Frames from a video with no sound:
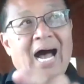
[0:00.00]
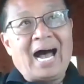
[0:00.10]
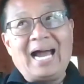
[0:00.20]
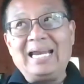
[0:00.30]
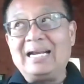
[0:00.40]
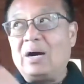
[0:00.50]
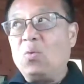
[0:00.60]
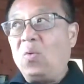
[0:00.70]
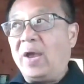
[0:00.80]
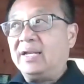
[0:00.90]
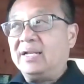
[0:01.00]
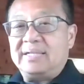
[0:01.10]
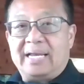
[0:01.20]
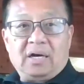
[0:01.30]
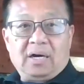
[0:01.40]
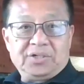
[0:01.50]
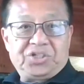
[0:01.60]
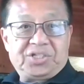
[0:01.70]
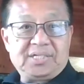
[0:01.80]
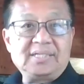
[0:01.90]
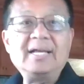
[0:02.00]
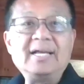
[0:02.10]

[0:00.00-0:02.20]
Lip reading: higher awareness and consciousness.